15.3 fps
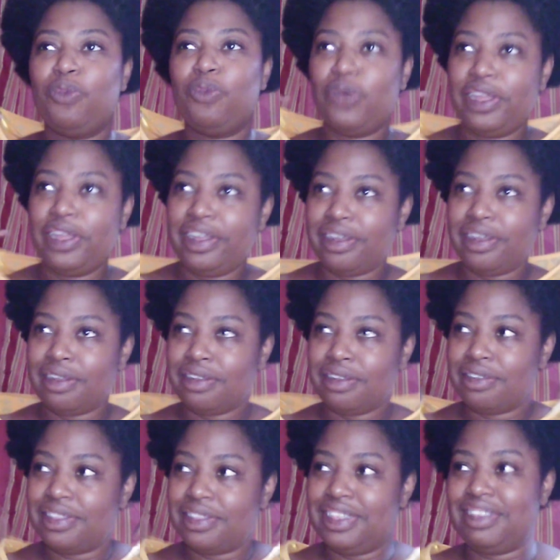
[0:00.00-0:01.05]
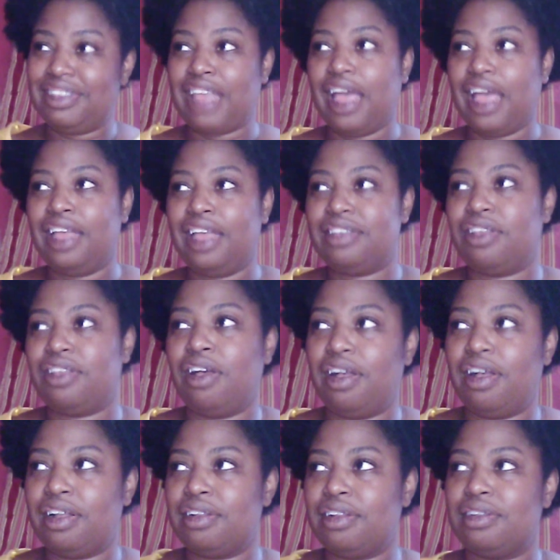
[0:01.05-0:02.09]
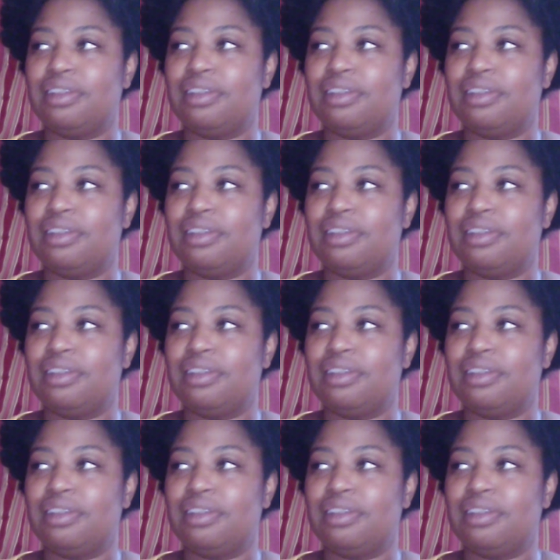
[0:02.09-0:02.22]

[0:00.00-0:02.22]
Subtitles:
These guys are